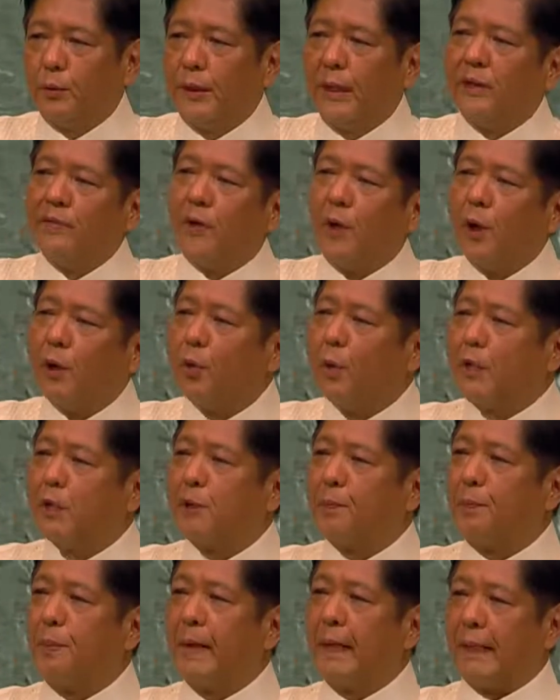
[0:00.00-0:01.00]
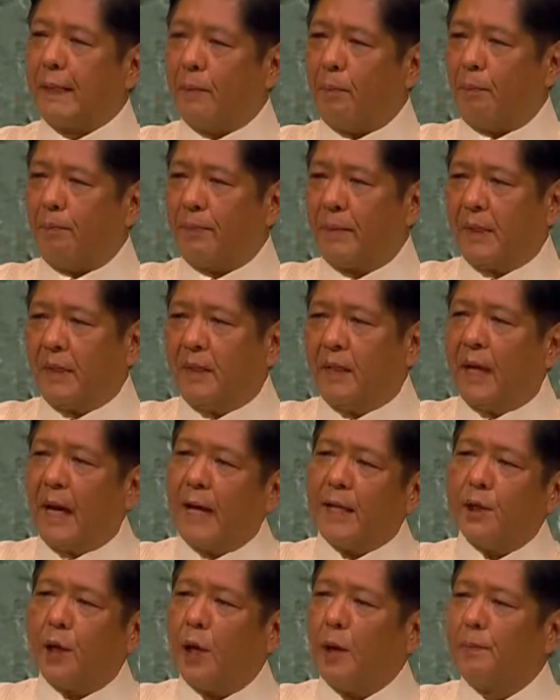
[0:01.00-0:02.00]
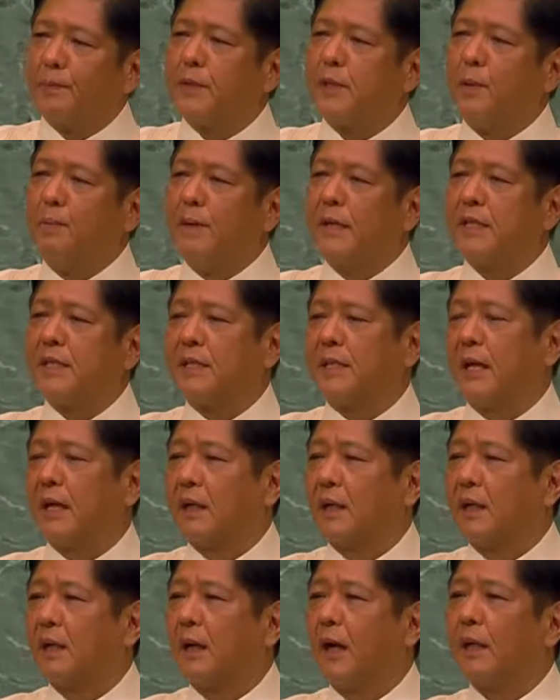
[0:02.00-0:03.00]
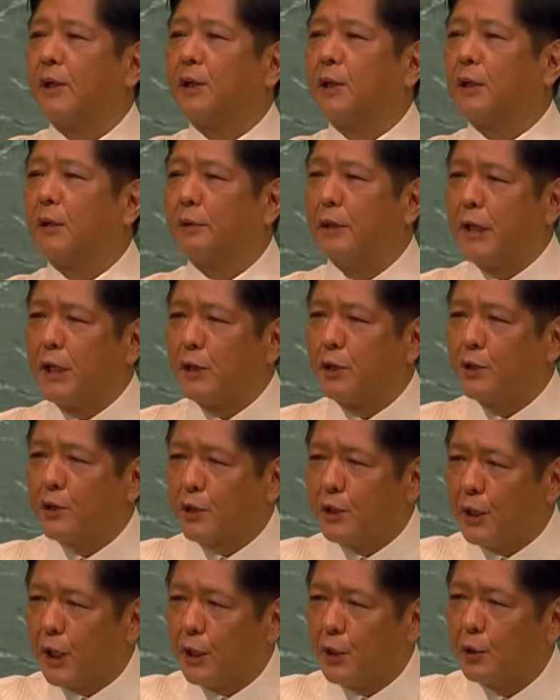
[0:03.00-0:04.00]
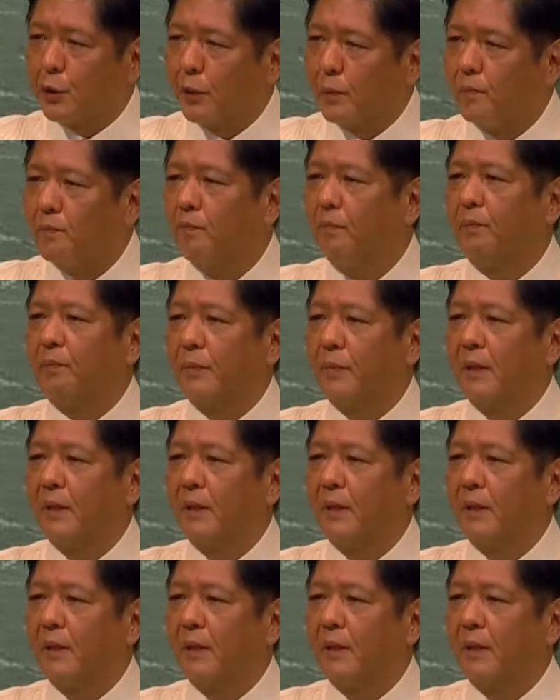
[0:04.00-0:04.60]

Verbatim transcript: We have always been an optimistic and courageous nation.